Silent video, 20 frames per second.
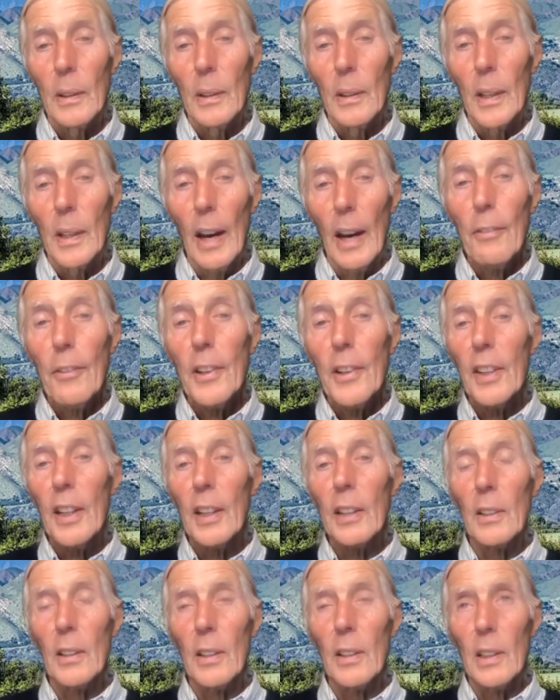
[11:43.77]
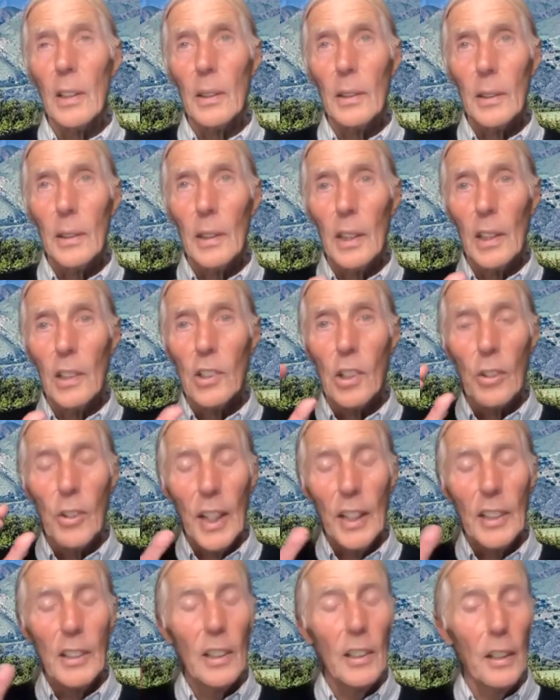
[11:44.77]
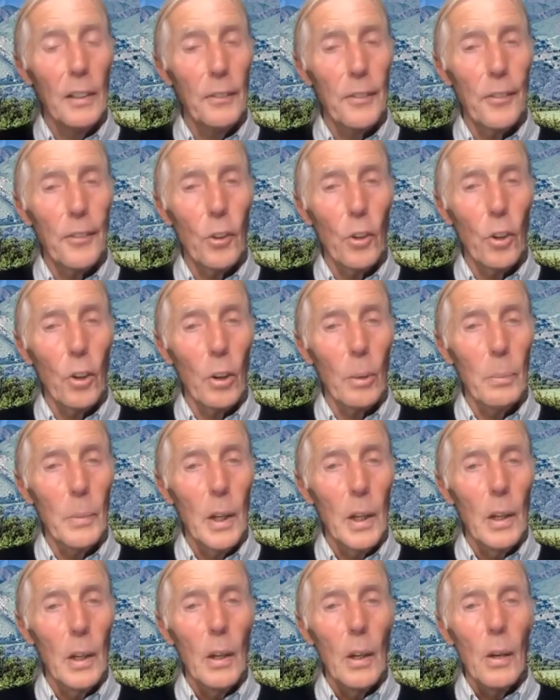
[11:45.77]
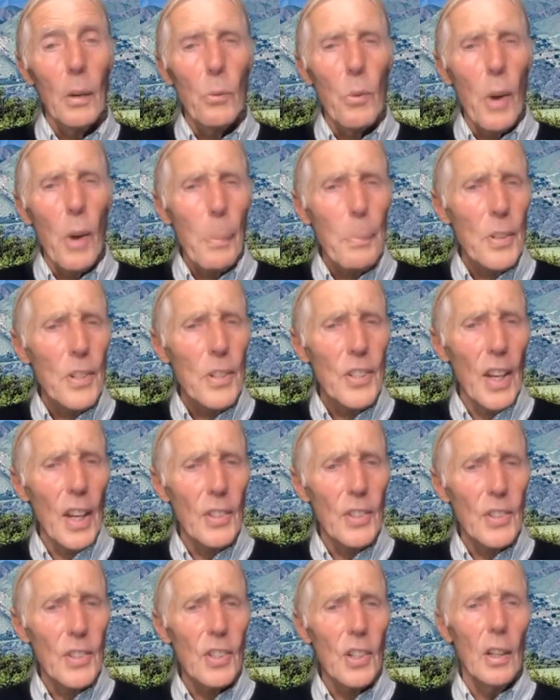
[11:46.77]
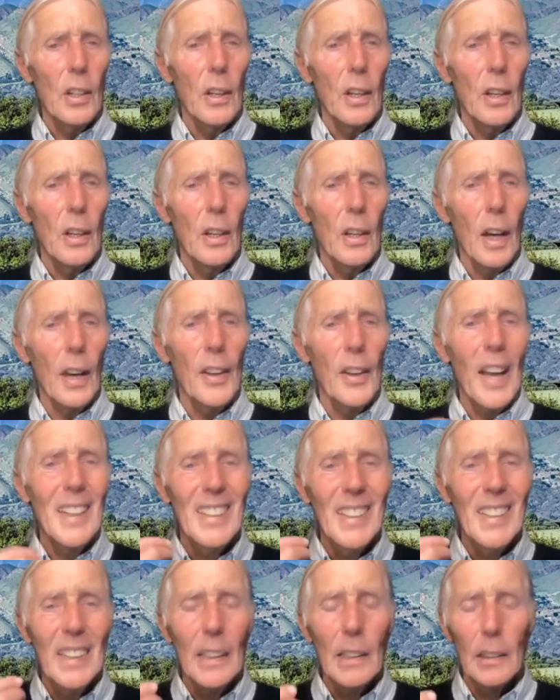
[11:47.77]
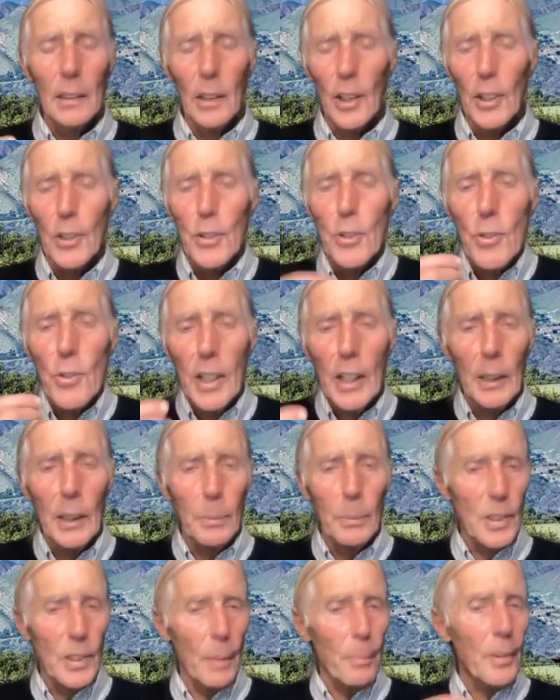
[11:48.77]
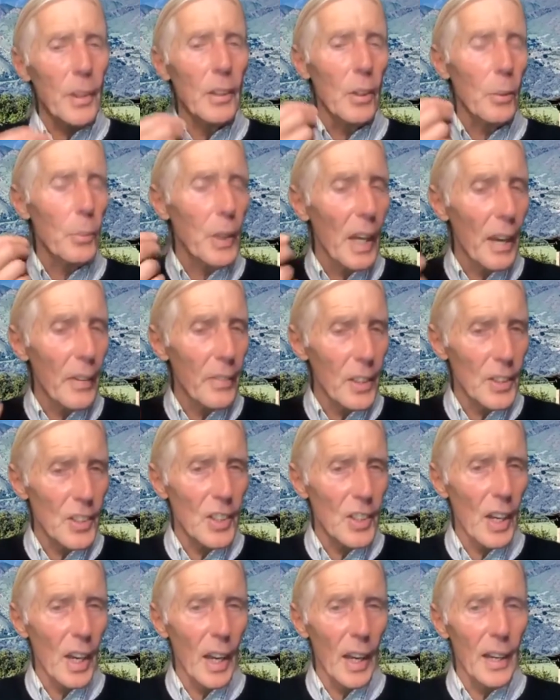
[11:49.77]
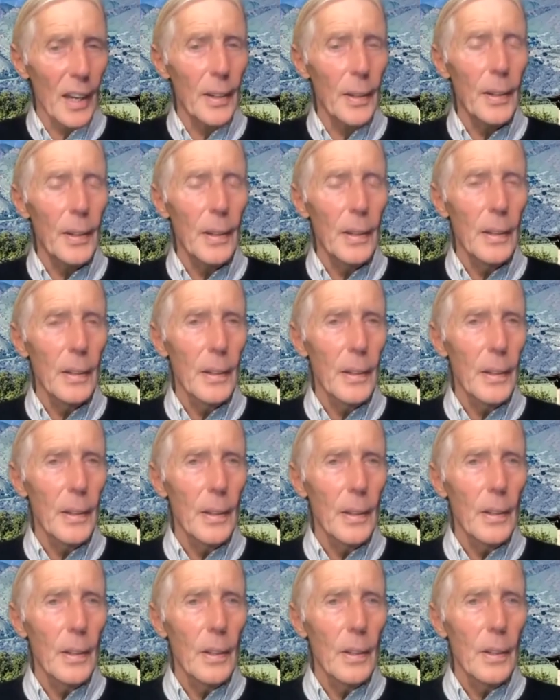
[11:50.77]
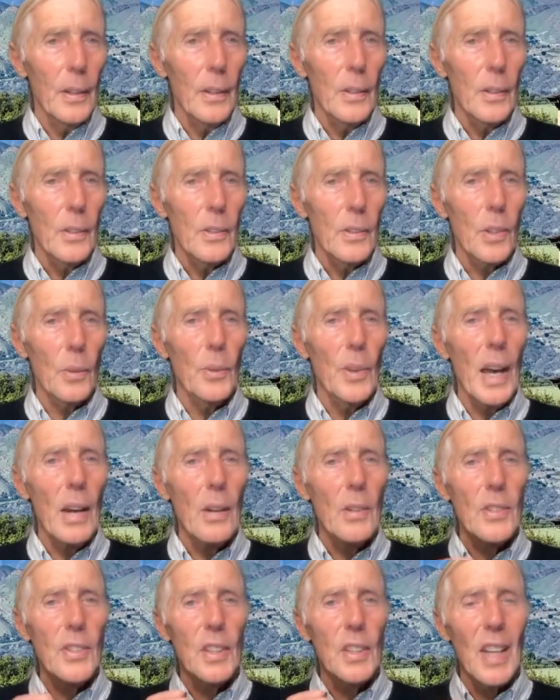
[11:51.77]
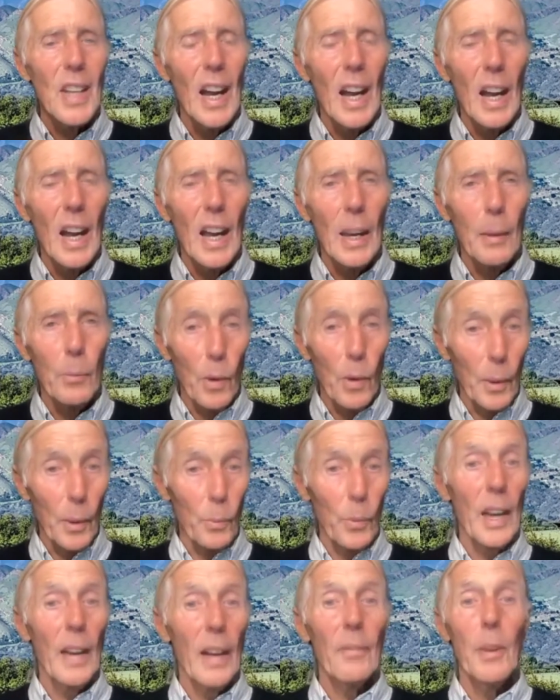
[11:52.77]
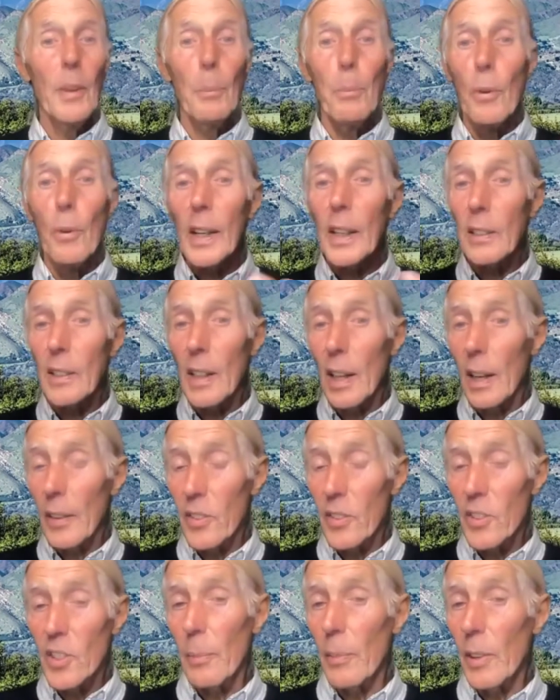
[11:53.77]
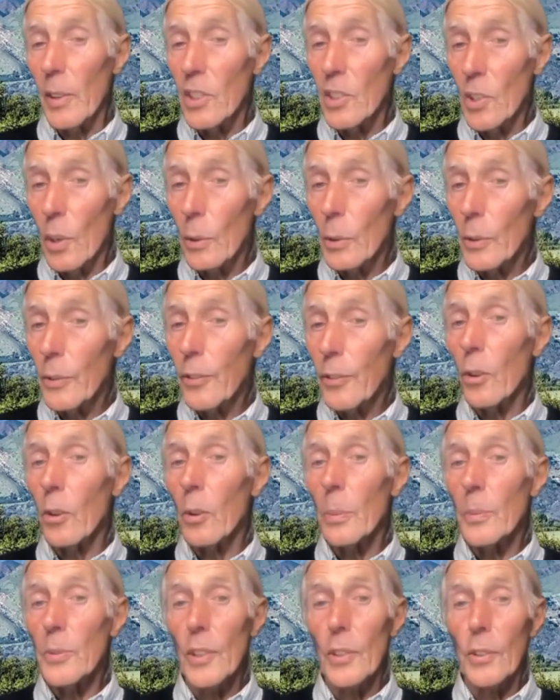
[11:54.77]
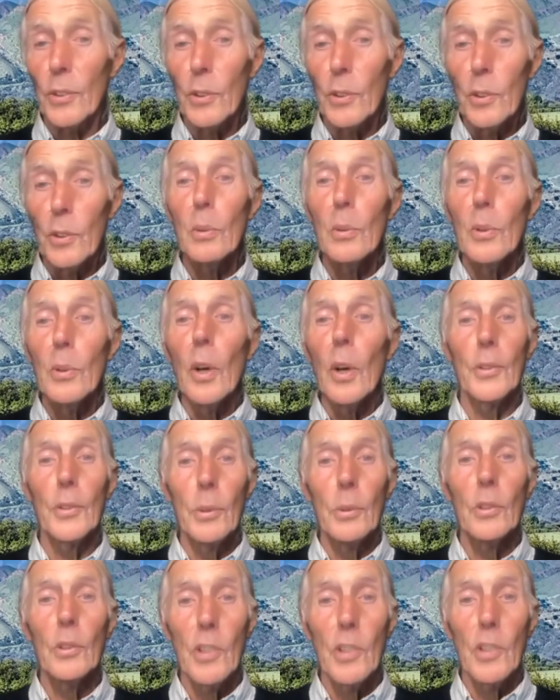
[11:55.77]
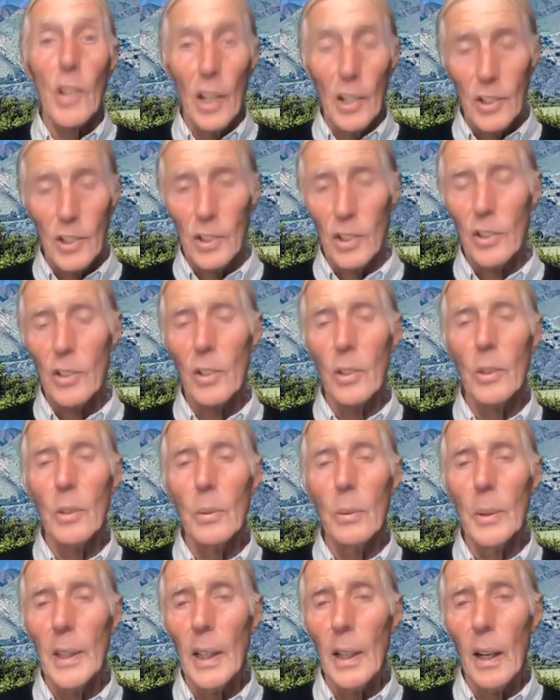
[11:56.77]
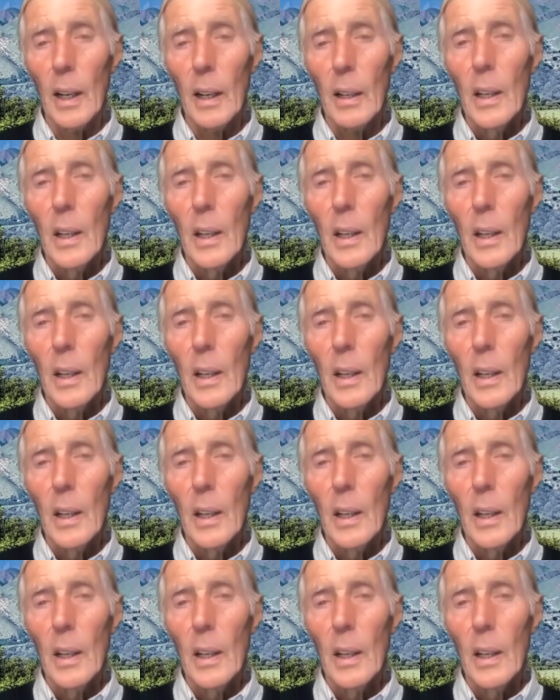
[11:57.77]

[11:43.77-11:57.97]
Everything that is created in form represents an ideal, a dream, something that we have inside. So now's the time when we have the breakdown of some of these old forms that do not do justice to who we are,